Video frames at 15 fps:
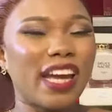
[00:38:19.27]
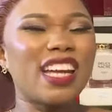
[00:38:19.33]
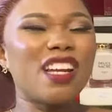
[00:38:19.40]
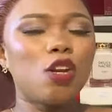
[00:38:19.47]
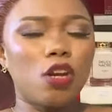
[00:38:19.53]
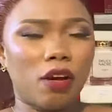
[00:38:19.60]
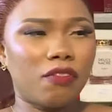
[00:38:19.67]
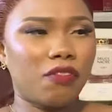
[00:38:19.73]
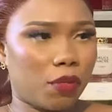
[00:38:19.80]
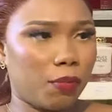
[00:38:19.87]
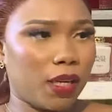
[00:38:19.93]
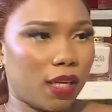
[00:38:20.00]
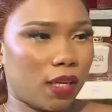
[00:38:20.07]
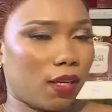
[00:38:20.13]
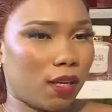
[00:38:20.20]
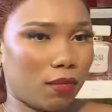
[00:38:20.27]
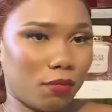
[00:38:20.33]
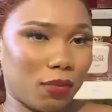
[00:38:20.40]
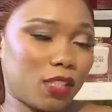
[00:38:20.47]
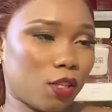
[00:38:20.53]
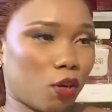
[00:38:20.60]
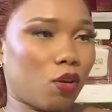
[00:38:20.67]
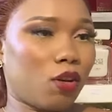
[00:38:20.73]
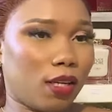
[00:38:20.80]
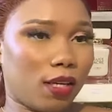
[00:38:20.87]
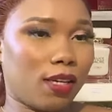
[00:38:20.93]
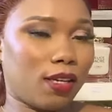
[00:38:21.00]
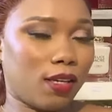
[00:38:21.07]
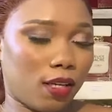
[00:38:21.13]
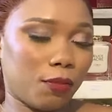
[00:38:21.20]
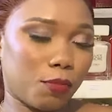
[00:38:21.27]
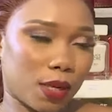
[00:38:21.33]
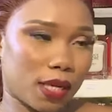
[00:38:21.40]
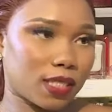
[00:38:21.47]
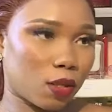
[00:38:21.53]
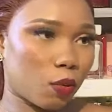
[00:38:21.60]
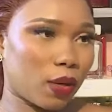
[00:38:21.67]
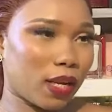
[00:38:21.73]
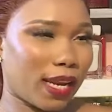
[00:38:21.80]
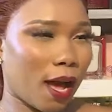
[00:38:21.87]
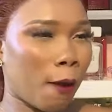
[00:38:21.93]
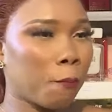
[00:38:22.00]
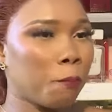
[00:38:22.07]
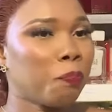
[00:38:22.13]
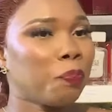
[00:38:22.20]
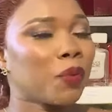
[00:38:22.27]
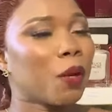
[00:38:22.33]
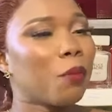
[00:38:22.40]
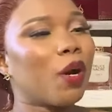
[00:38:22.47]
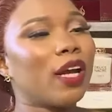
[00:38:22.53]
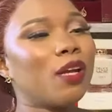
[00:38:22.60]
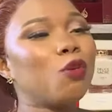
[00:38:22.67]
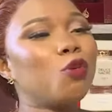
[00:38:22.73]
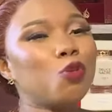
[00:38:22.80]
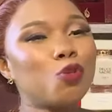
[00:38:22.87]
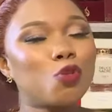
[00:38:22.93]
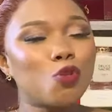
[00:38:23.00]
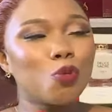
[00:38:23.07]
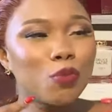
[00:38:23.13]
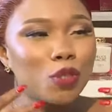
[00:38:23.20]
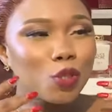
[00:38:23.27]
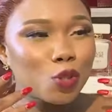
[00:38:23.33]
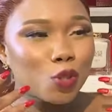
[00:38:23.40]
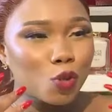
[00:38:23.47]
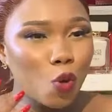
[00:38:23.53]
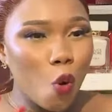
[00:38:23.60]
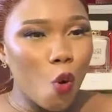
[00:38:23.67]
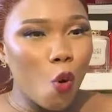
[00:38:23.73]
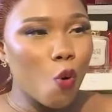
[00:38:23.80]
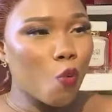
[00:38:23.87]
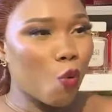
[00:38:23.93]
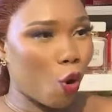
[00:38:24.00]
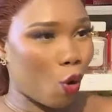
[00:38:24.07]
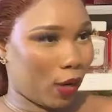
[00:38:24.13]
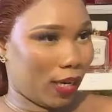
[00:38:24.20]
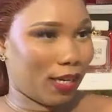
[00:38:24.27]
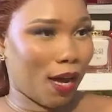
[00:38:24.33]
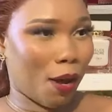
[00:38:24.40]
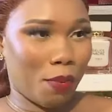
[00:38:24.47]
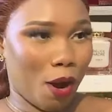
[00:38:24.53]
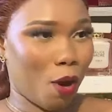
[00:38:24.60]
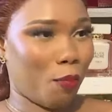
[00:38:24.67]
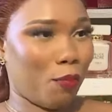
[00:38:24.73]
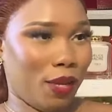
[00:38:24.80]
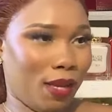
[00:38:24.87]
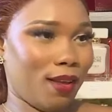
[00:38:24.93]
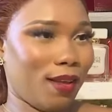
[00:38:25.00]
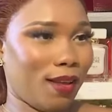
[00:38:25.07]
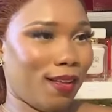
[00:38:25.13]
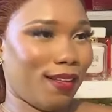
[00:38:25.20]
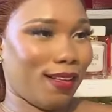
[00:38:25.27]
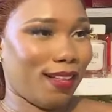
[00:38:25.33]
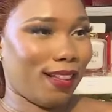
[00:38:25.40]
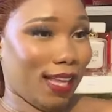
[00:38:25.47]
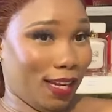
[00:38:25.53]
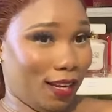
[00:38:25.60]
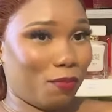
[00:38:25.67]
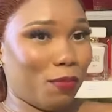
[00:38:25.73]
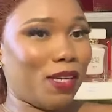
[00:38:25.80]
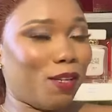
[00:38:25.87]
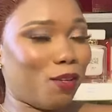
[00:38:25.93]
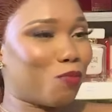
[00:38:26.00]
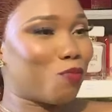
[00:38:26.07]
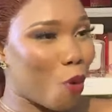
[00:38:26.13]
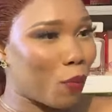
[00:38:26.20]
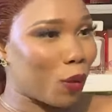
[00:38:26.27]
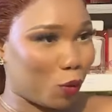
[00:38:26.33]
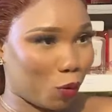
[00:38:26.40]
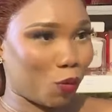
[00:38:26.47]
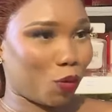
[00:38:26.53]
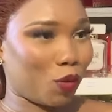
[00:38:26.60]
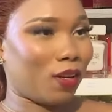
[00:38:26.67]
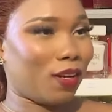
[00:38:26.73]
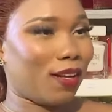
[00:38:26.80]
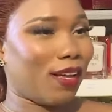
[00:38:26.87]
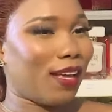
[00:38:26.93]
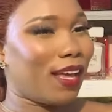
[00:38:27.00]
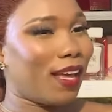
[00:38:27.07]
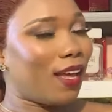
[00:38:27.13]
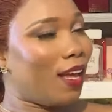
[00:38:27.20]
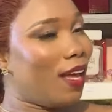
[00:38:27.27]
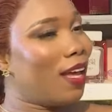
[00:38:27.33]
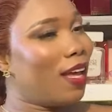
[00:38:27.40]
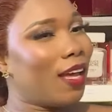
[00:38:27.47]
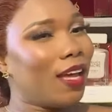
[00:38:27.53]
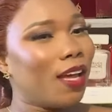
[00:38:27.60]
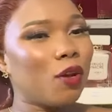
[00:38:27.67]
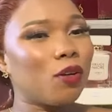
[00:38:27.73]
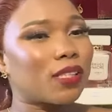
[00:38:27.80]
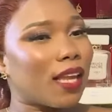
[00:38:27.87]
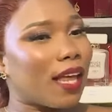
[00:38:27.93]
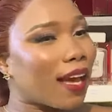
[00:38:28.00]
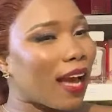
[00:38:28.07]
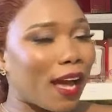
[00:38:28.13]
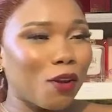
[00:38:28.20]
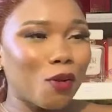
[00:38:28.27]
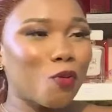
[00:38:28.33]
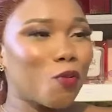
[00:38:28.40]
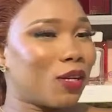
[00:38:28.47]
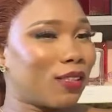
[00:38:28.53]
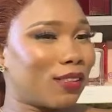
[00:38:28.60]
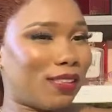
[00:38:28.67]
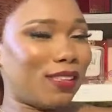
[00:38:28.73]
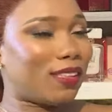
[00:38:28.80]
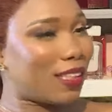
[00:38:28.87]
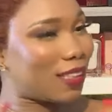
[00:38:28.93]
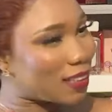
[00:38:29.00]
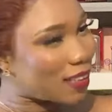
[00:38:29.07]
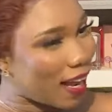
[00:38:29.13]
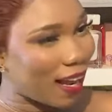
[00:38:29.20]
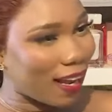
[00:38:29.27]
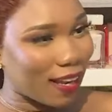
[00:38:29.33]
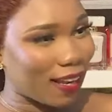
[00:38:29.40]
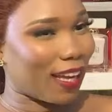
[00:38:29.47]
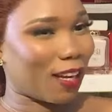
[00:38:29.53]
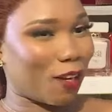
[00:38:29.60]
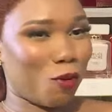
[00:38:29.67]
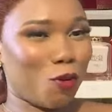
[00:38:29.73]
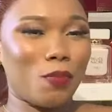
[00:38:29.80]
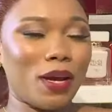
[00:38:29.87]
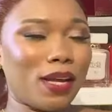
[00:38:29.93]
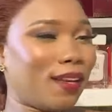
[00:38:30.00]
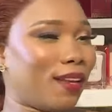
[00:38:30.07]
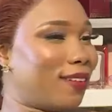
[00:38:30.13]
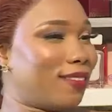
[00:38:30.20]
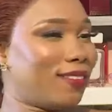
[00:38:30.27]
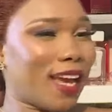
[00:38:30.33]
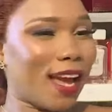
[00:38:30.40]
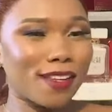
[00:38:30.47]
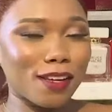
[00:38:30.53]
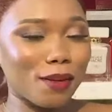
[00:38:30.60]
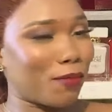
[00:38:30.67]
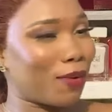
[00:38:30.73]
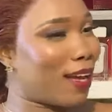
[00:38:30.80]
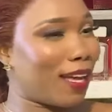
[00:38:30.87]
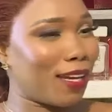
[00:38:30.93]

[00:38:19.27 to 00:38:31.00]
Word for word: yeah he loved me that Mr. Mm. Colley he he passed away now but he used to be so worried about me mm-hmm. like many moo ma he was like I don't want this girl like you know by then xajame